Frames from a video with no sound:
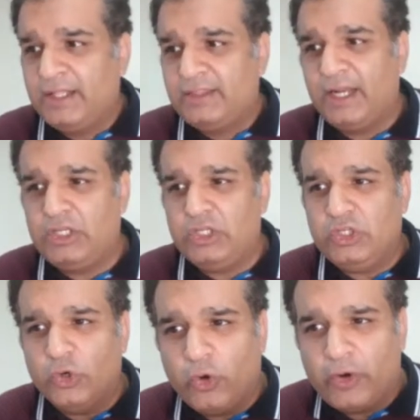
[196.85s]
that
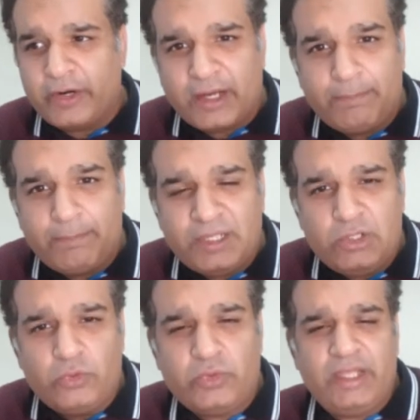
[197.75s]
your company
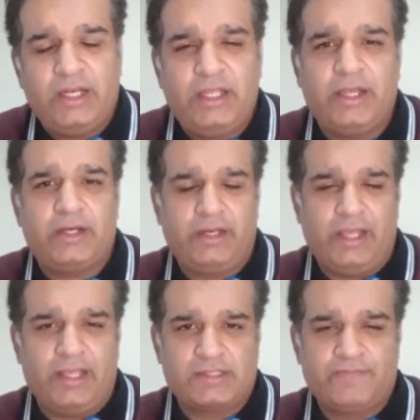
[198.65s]
routinely
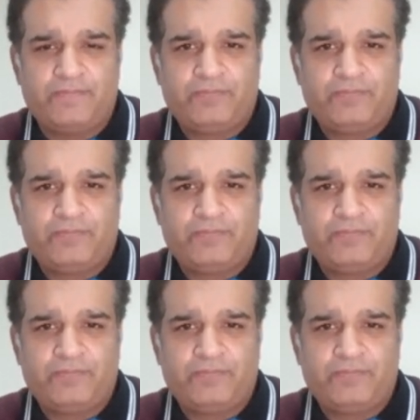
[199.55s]
undertakes.